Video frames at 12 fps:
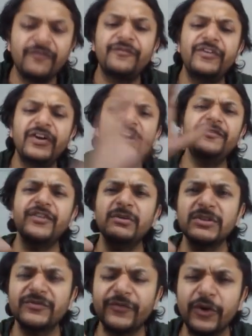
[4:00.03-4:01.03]
a very
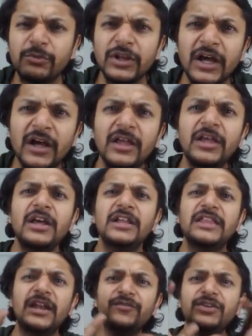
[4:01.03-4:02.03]
famous formula
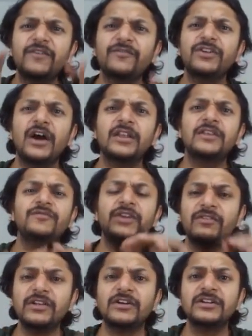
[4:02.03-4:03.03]
that we have done, we
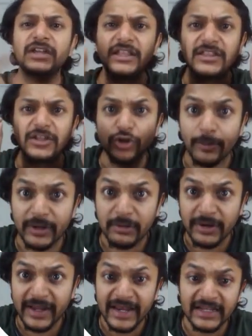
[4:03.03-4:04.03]
have learned in the topic
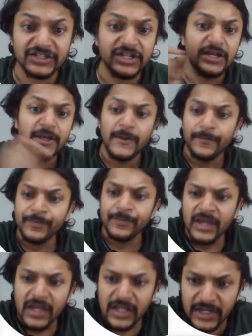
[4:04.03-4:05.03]
mechanics.
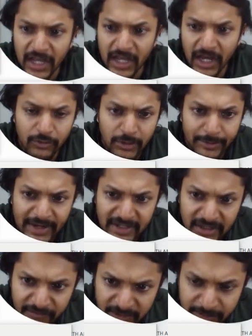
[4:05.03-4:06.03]
Now
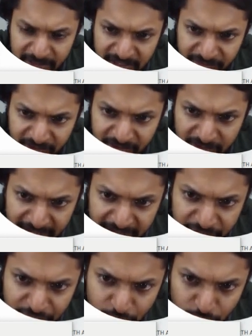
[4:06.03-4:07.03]
momentum will be given
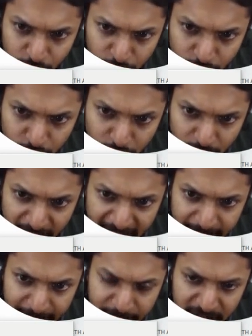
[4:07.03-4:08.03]
by
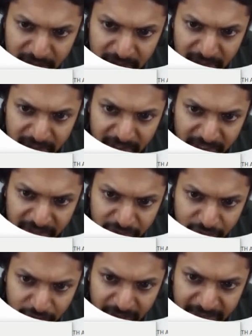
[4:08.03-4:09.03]
2m
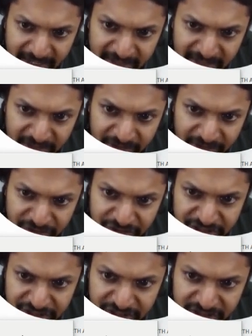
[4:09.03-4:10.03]
into kinetic
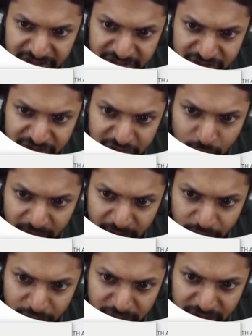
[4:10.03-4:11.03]
energy square
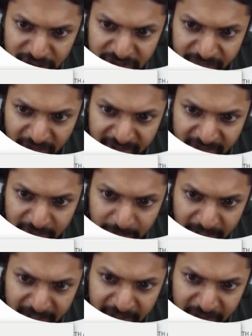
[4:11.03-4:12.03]
root divided
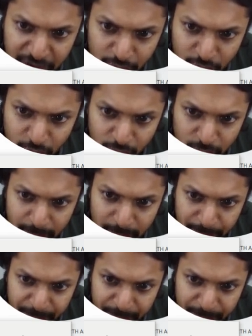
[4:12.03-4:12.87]
by q.